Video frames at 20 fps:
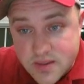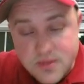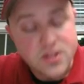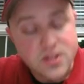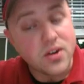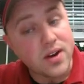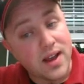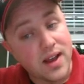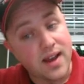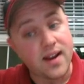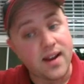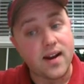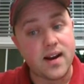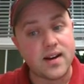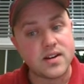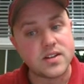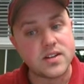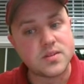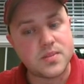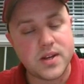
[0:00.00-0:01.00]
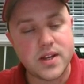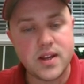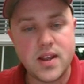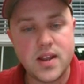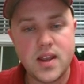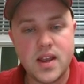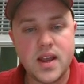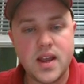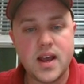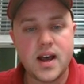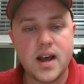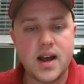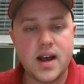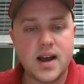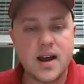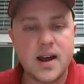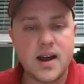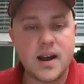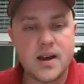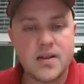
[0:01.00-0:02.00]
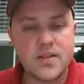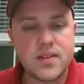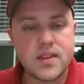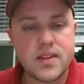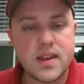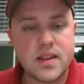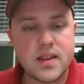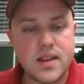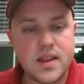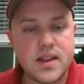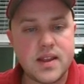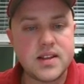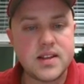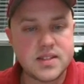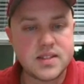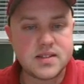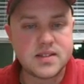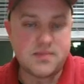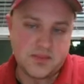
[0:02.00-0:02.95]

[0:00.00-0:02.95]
They're not ours, but that it is,